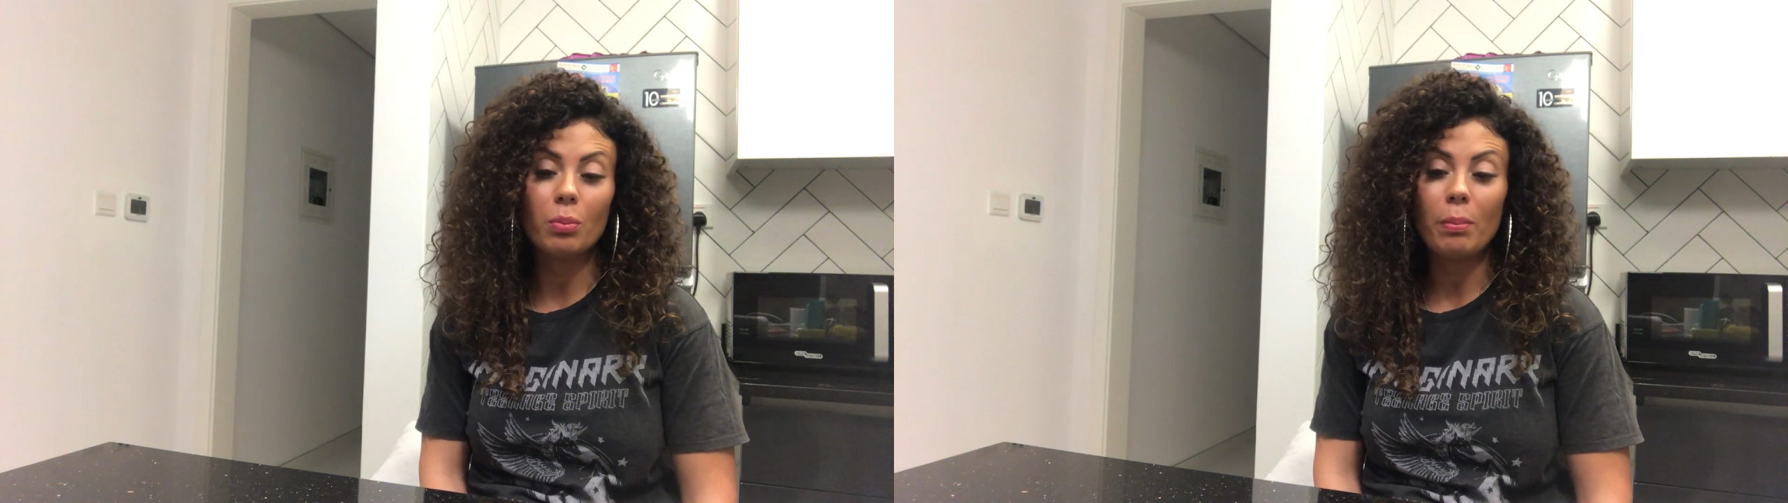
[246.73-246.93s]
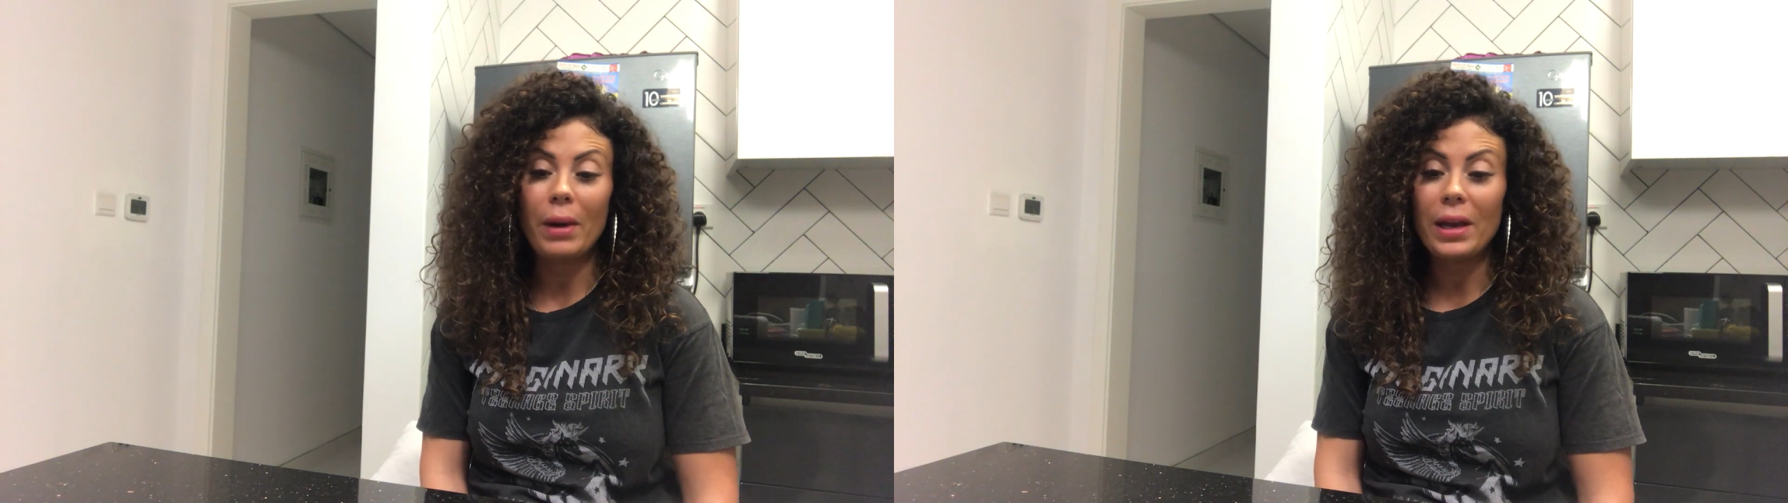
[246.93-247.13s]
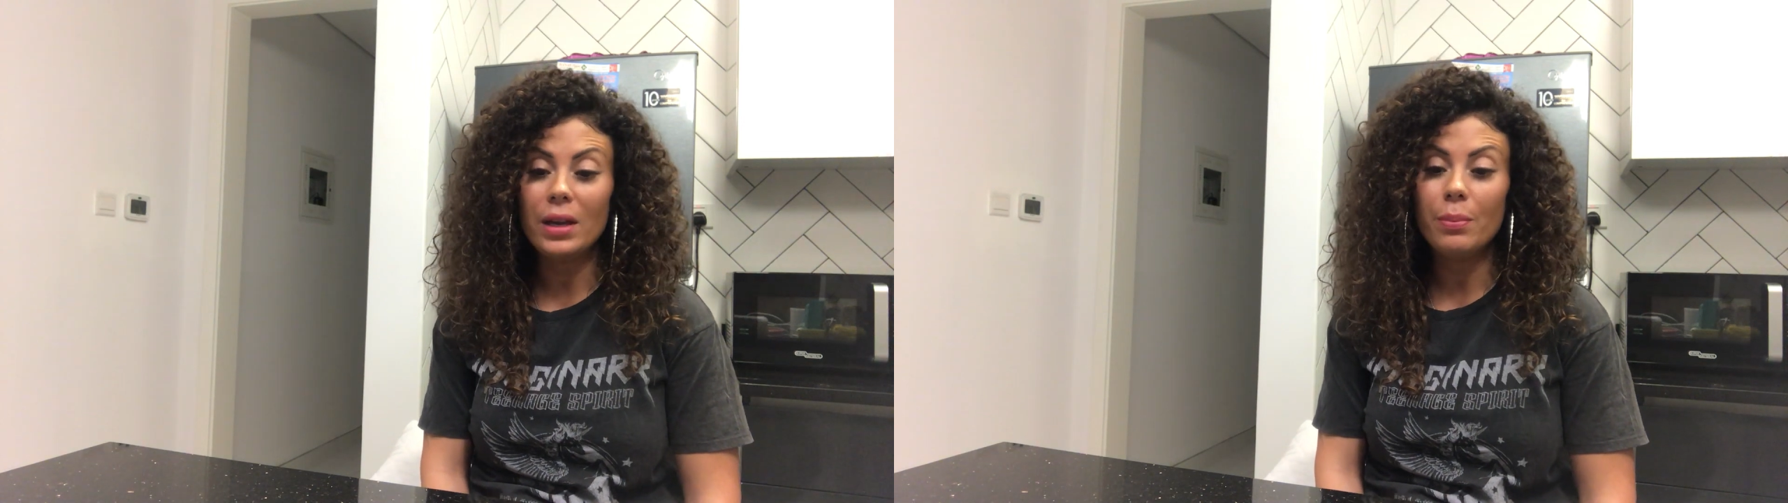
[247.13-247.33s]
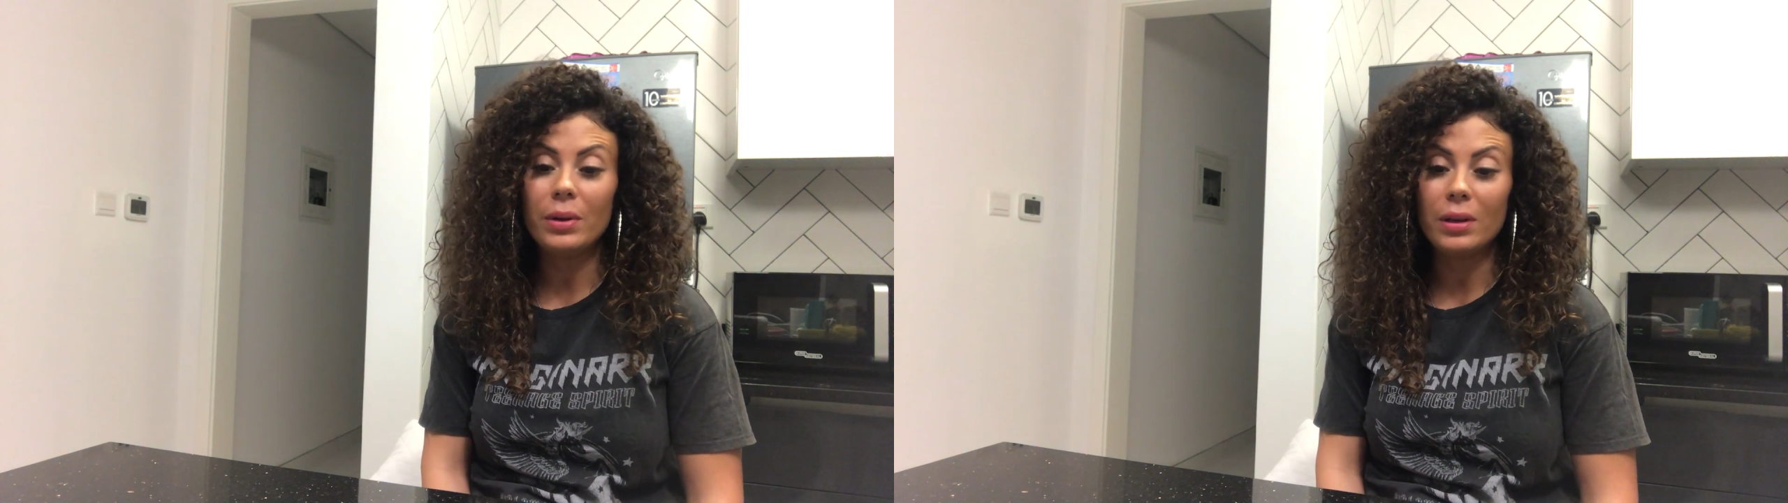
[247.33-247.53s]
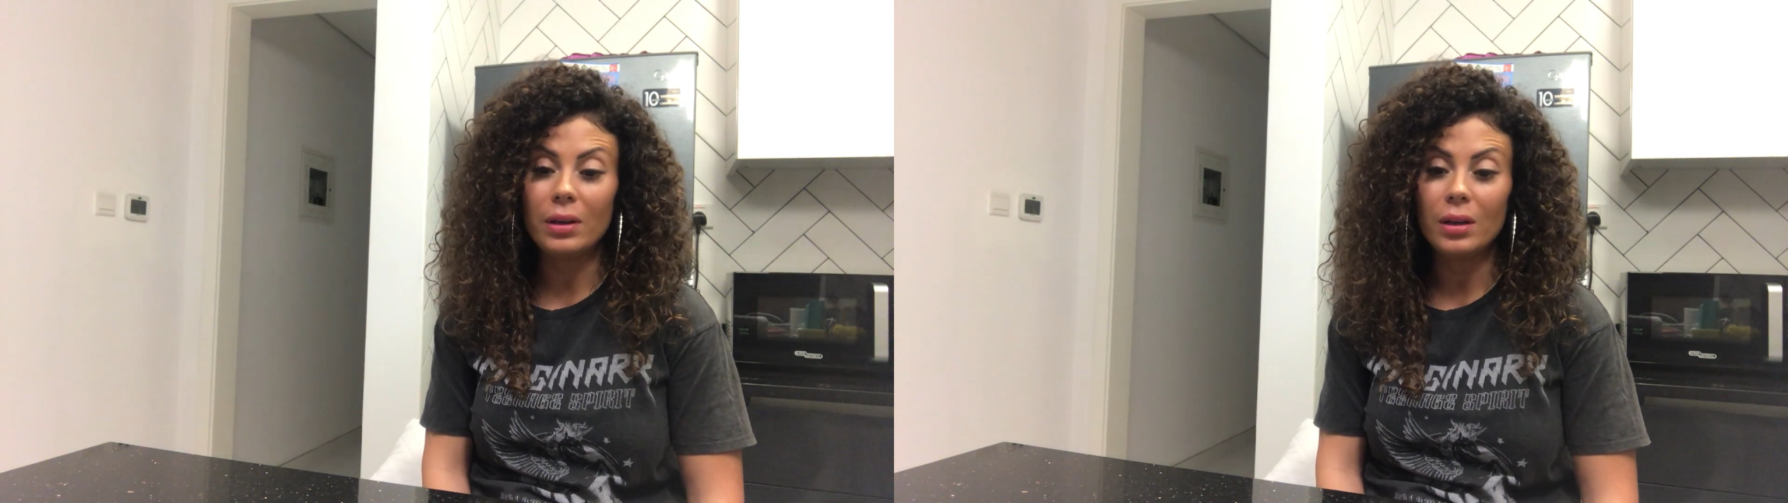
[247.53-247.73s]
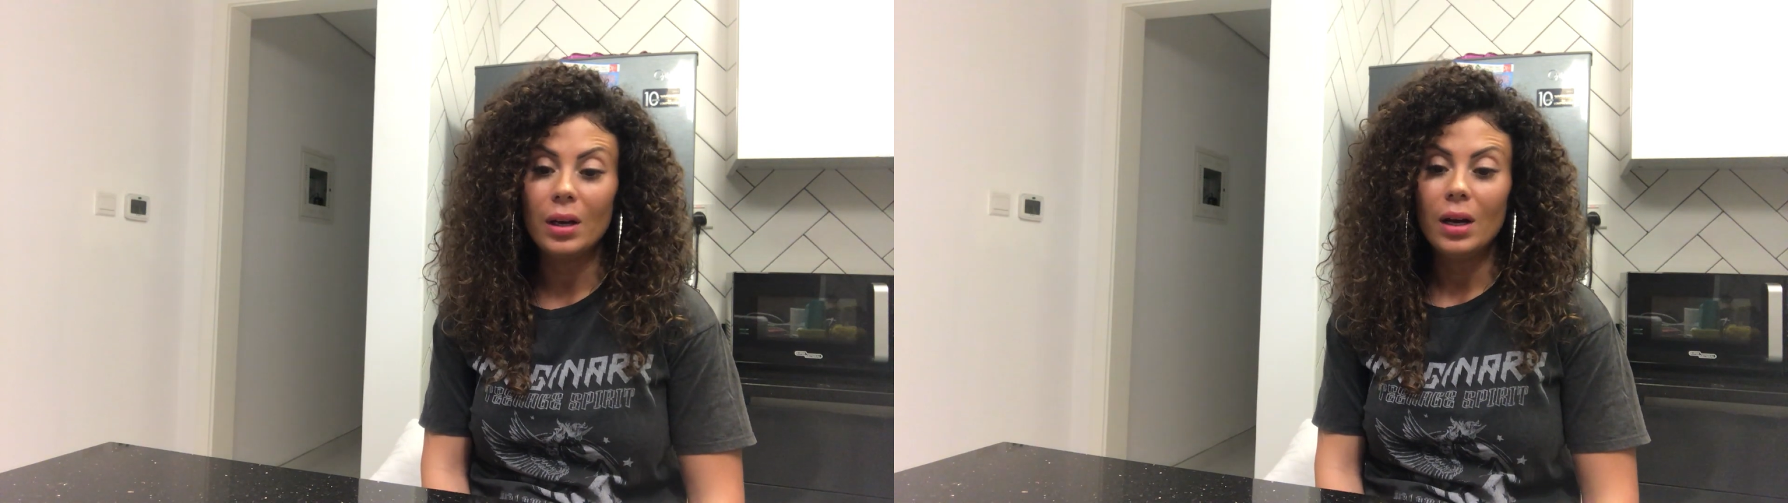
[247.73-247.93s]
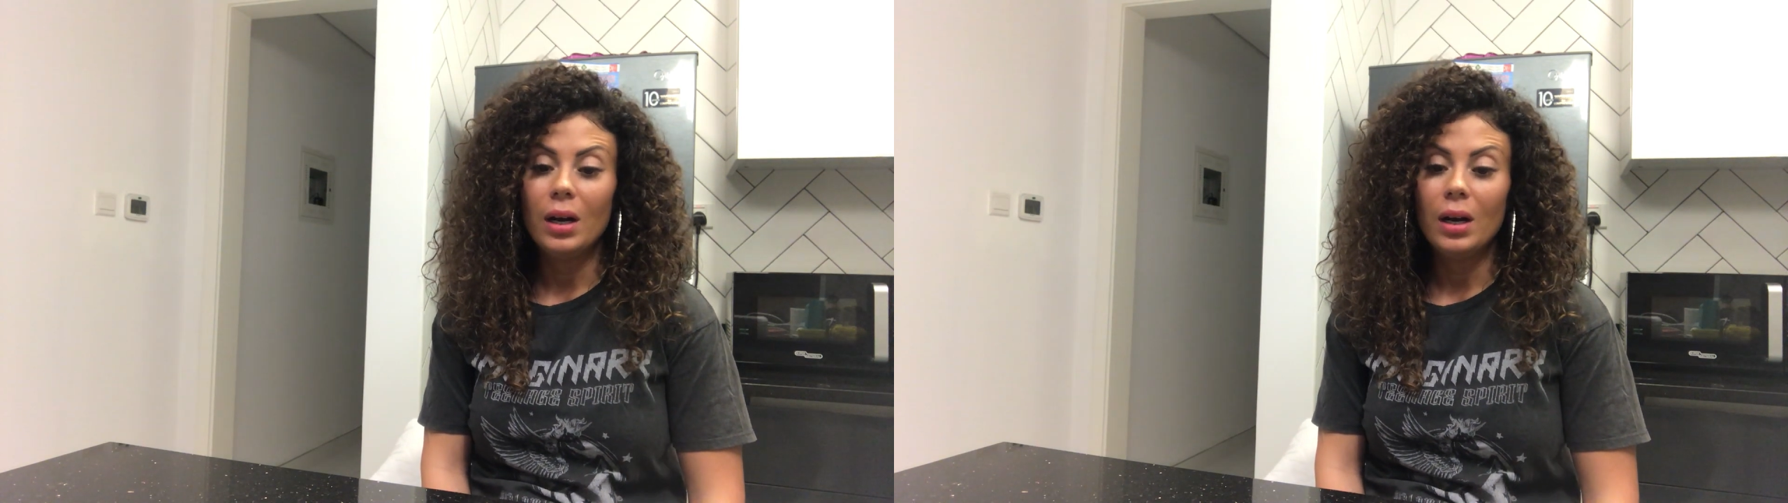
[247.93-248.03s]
maybe